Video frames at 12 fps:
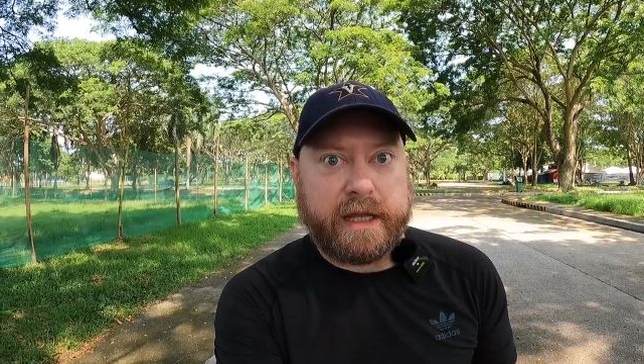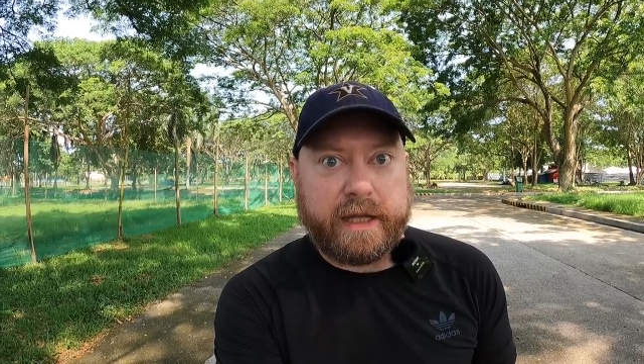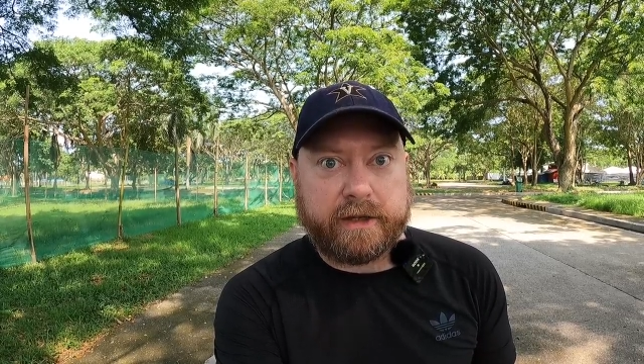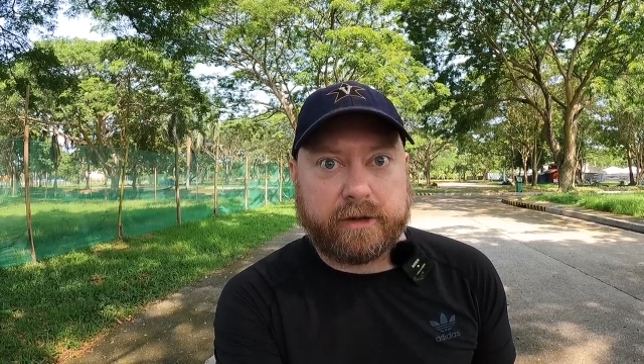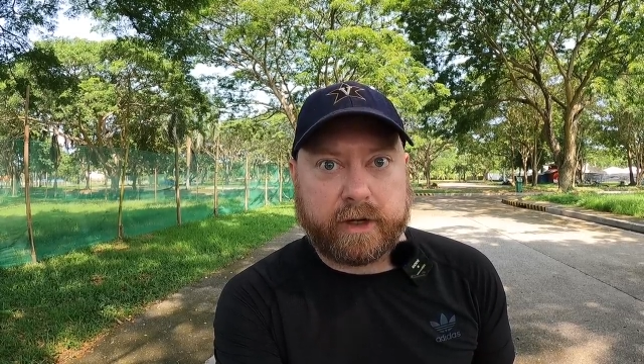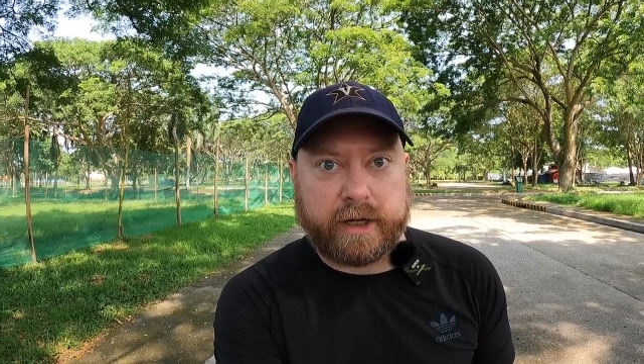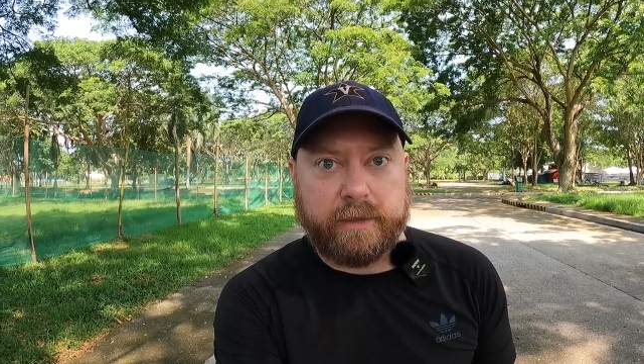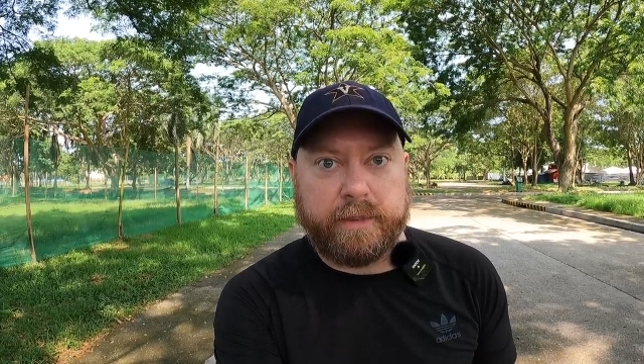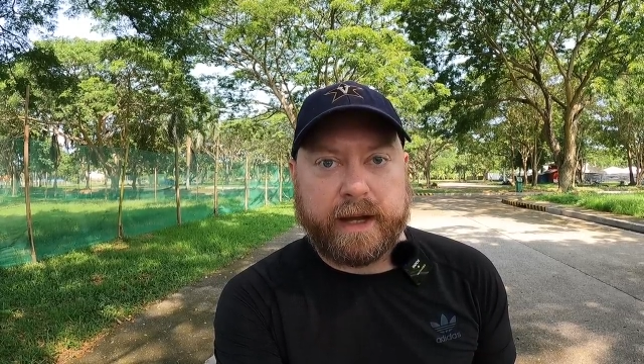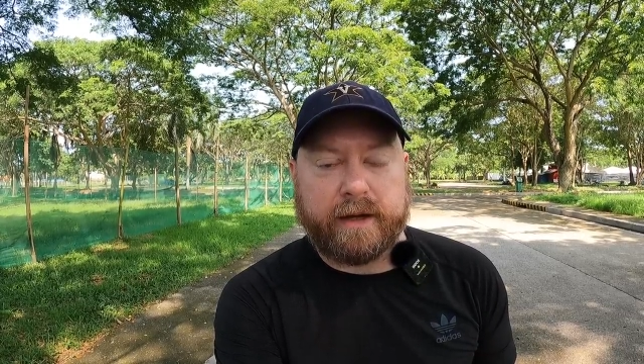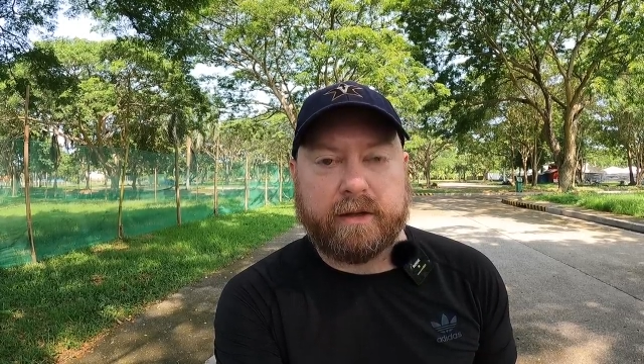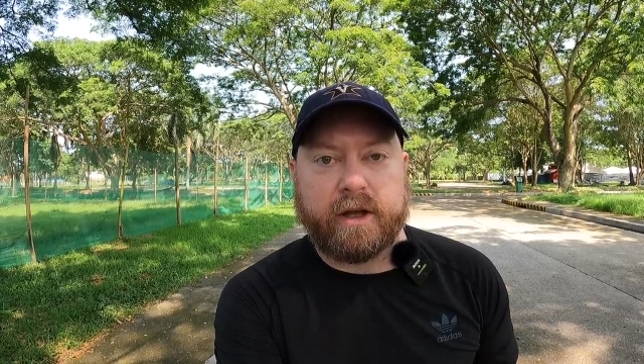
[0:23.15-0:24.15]
ignorant
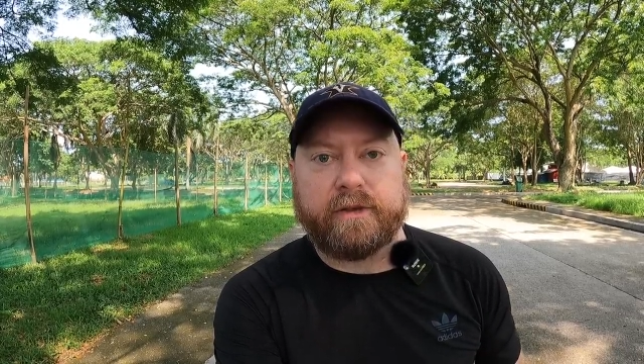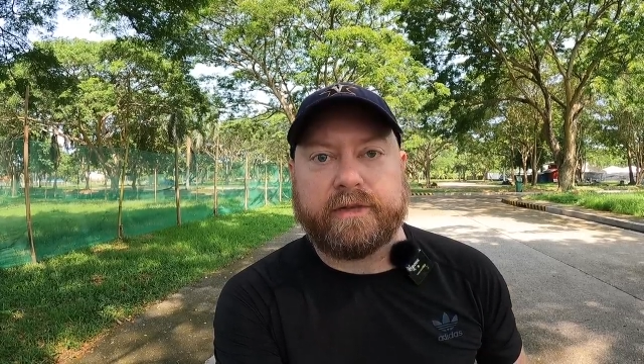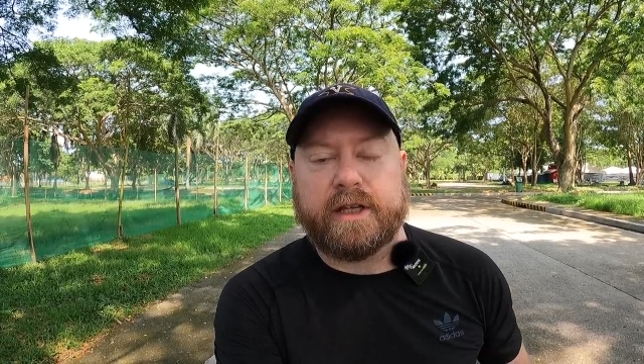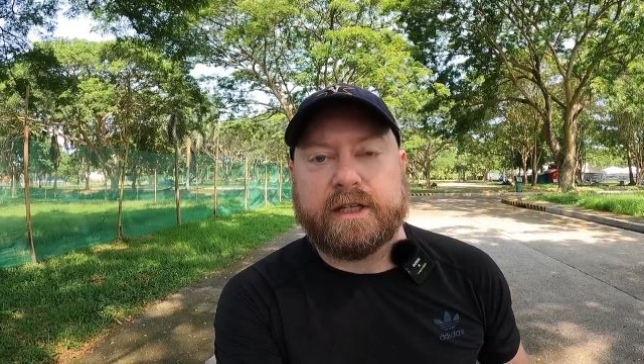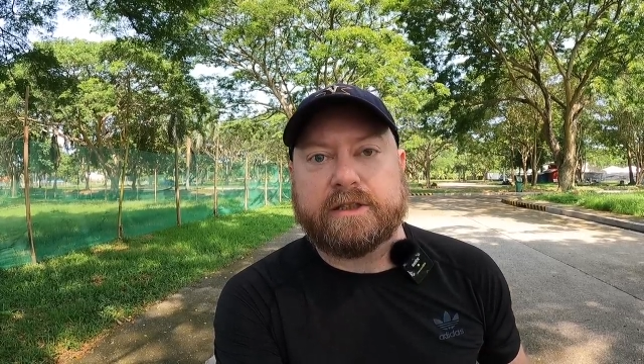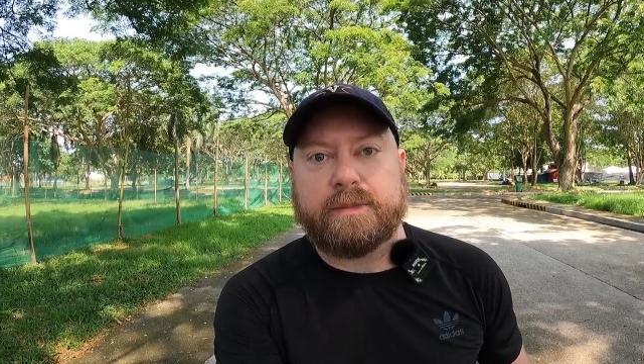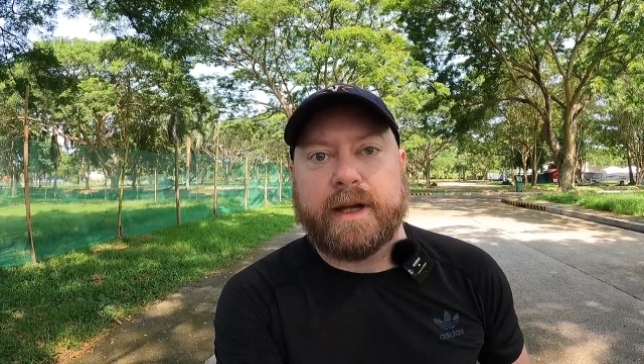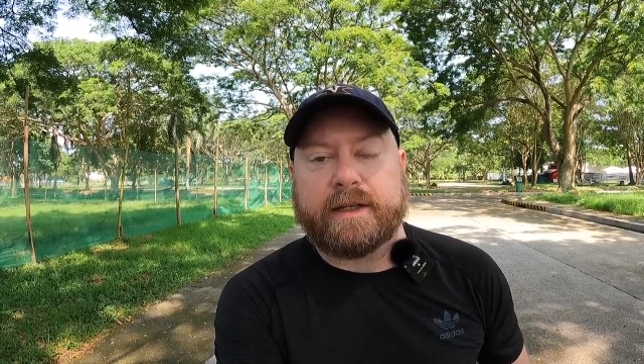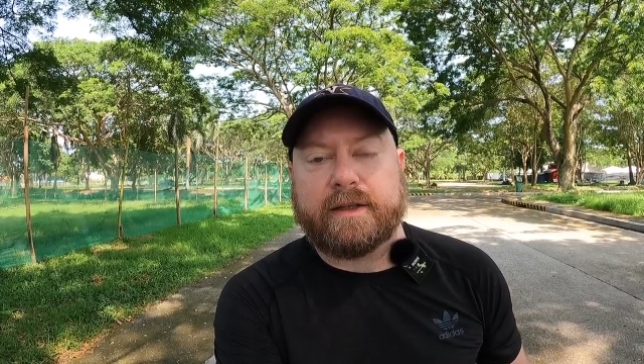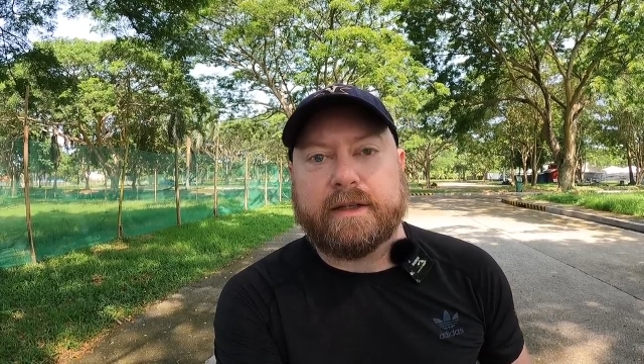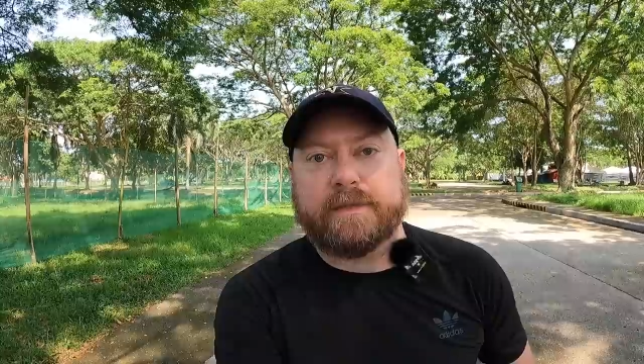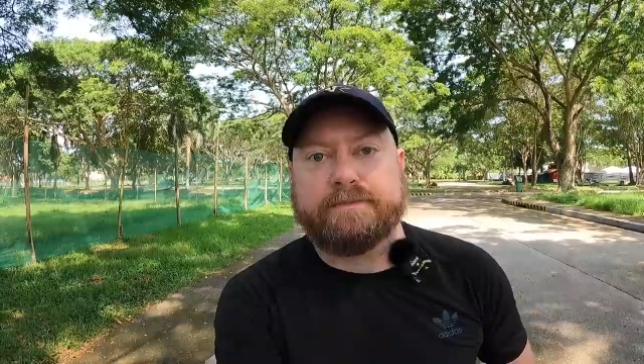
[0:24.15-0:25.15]
about a lot of things back
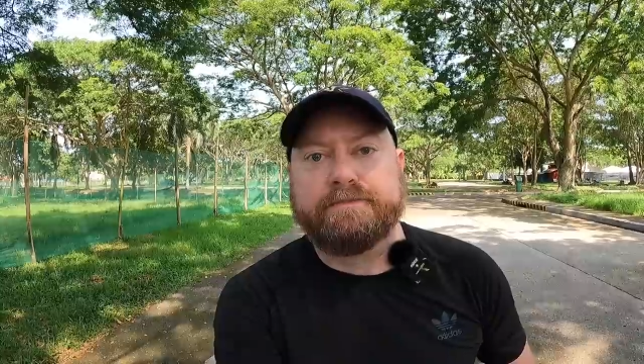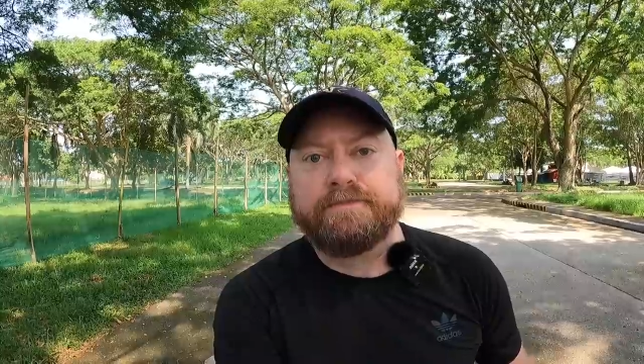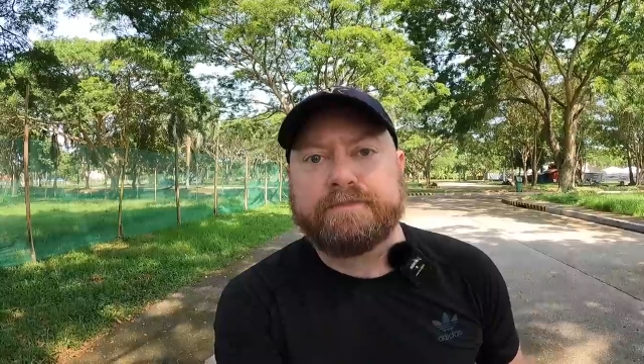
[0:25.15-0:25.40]
then.